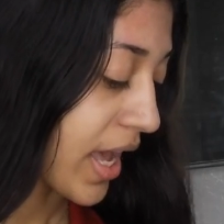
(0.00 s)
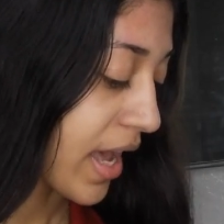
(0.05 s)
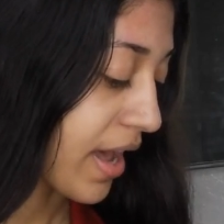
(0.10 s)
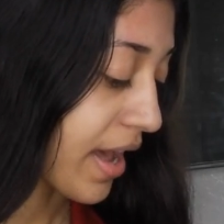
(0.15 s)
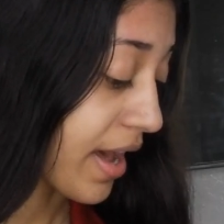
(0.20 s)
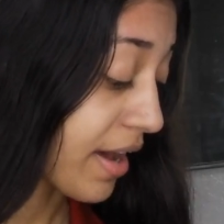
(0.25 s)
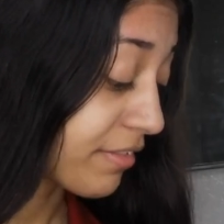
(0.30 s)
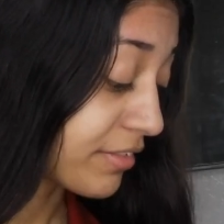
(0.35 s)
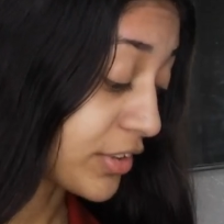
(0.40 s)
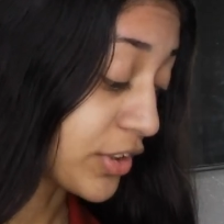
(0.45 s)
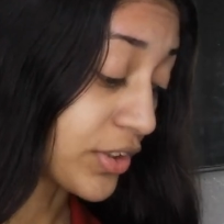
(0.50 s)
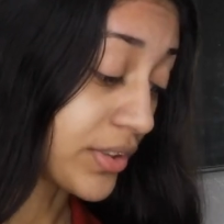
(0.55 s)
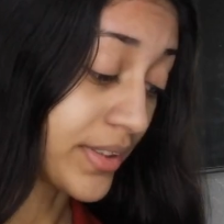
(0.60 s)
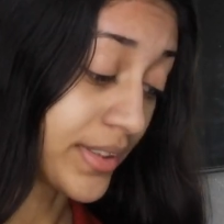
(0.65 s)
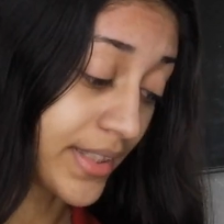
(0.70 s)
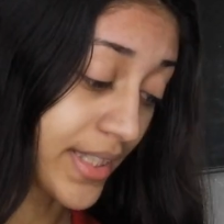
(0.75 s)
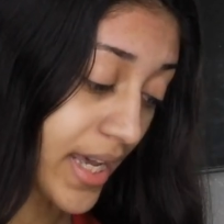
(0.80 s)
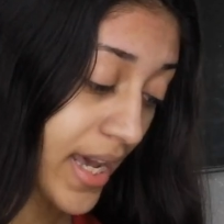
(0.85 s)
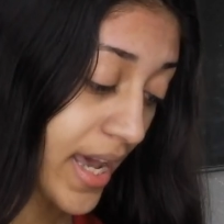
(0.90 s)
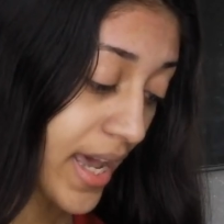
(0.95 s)
After
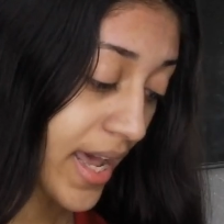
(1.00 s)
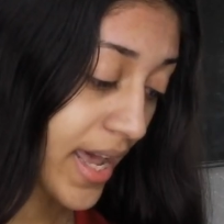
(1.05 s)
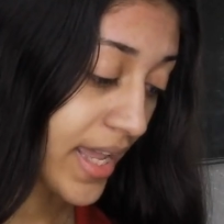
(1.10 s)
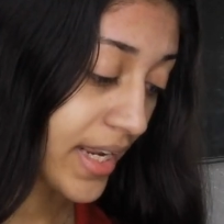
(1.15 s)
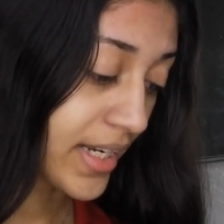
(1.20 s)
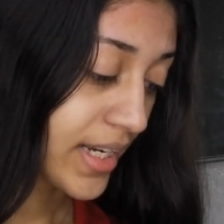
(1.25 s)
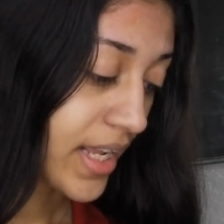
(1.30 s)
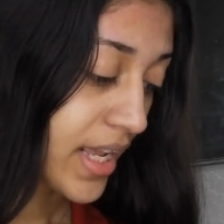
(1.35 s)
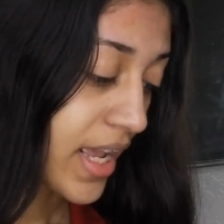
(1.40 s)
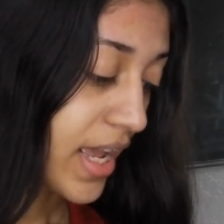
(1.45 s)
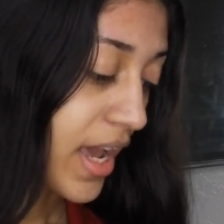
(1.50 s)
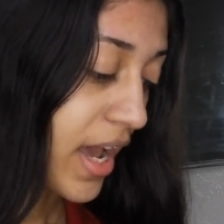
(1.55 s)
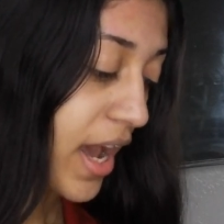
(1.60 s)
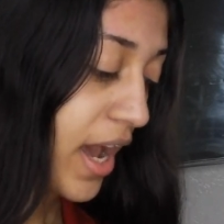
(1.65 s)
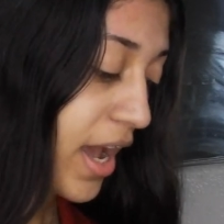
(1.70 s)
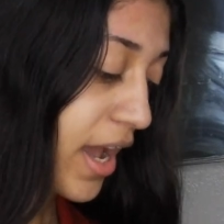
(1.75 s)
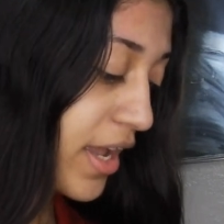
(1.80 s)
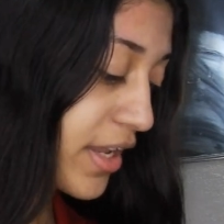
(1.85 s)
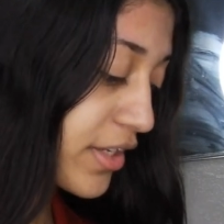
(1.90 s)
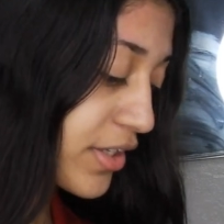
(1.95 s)
that,
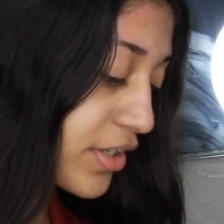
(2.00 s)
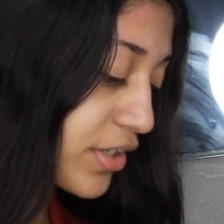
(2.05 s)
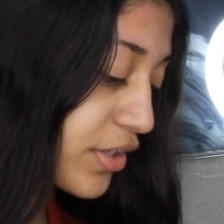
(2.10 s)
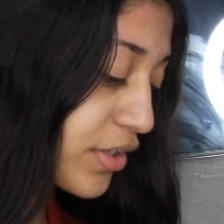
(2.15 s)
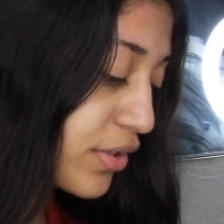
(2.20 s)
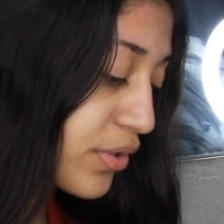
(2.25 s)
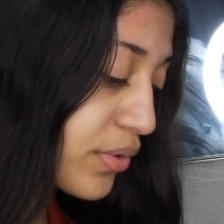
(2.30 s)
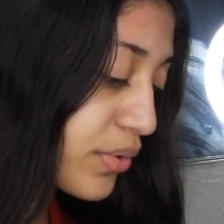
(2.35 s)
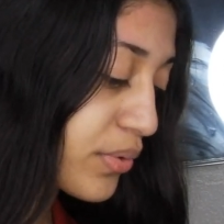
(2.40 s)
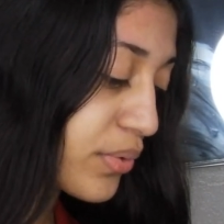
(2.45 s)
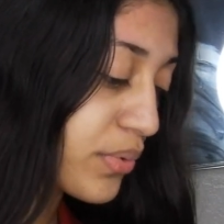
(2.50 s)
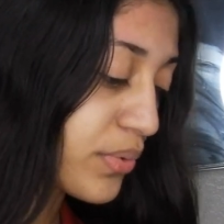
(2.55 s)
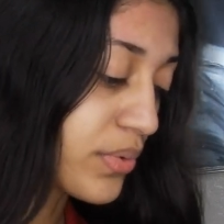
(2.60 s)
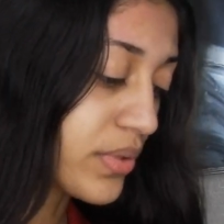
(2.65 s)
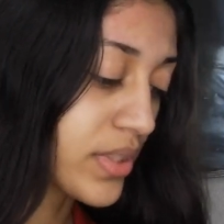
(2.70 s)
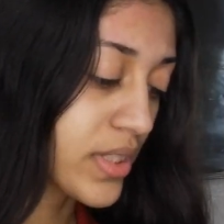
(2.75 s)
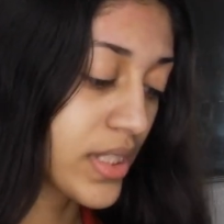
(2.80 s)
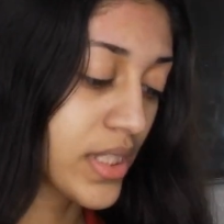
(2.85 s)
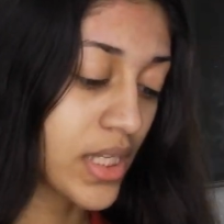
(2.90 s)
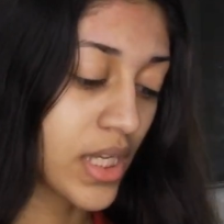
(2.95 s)
I
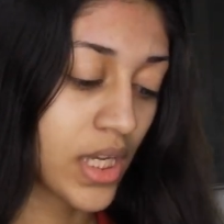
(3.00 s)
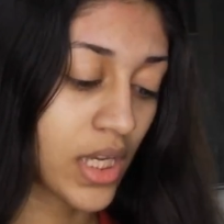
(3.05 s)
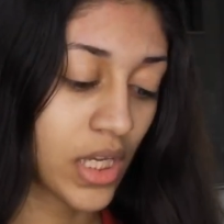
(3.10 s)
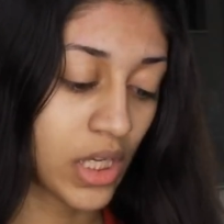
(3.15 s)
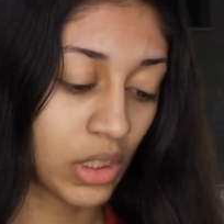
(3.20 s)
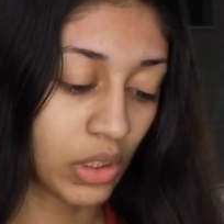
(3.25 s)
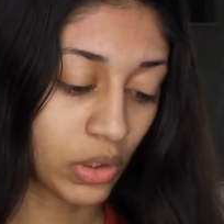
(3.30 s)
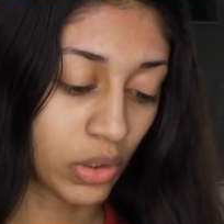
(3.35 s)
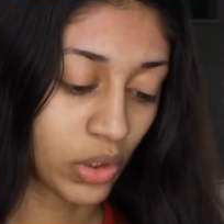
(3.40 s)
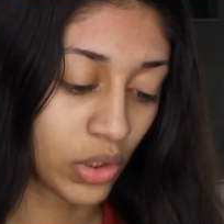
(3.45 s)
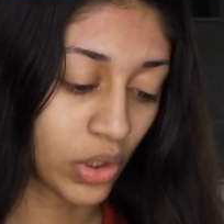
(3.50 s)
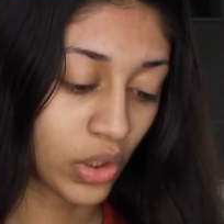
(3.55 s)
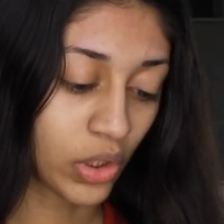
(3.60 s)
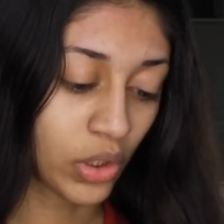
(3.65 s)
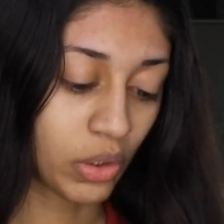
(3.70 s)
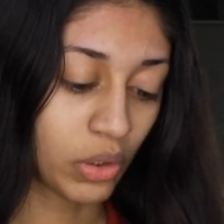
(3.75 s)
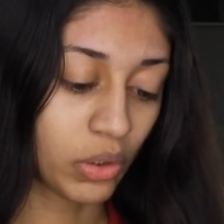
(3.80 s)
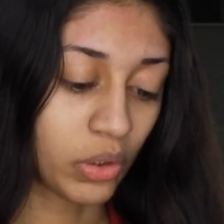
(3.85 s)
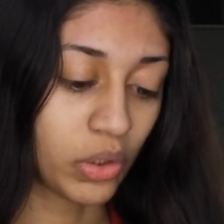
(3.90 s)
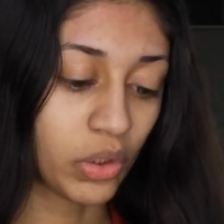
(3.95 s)
use,
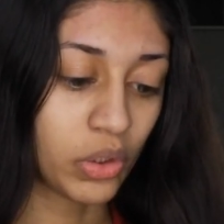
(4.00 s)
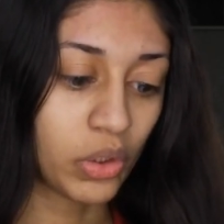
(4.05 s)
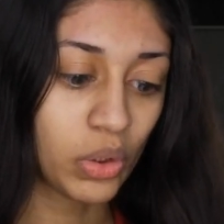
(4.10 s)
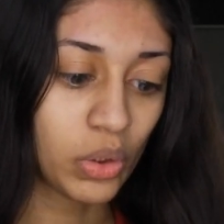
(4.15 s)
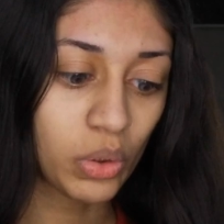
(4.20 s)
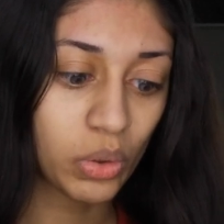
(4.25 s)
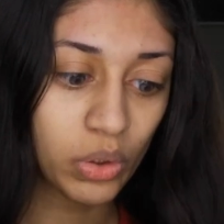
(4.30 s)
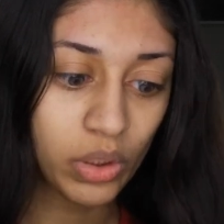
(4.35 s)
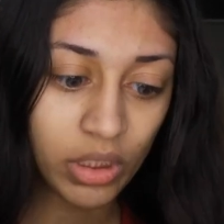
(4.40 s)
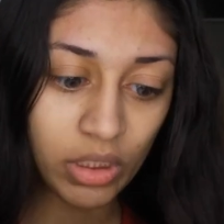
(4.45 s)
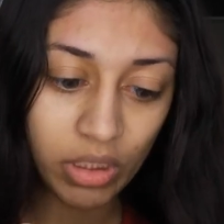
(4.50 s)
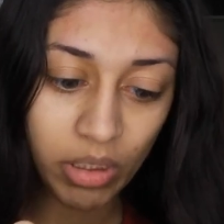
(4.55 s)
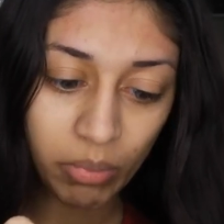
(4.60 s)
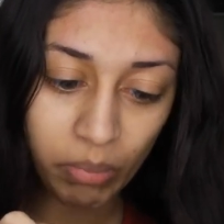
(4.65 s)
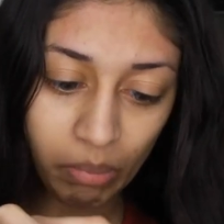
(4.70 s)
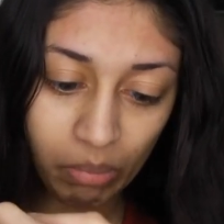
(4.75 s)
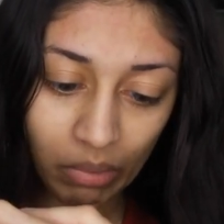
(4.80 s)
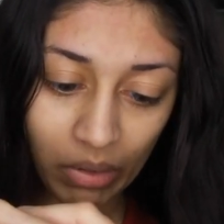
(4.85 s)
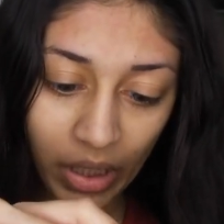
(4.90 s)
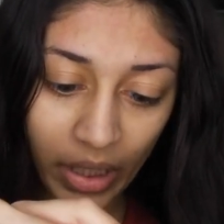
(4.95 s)
ooh, did
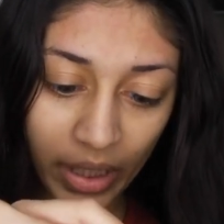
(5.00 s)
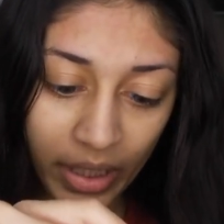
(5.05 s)
it break?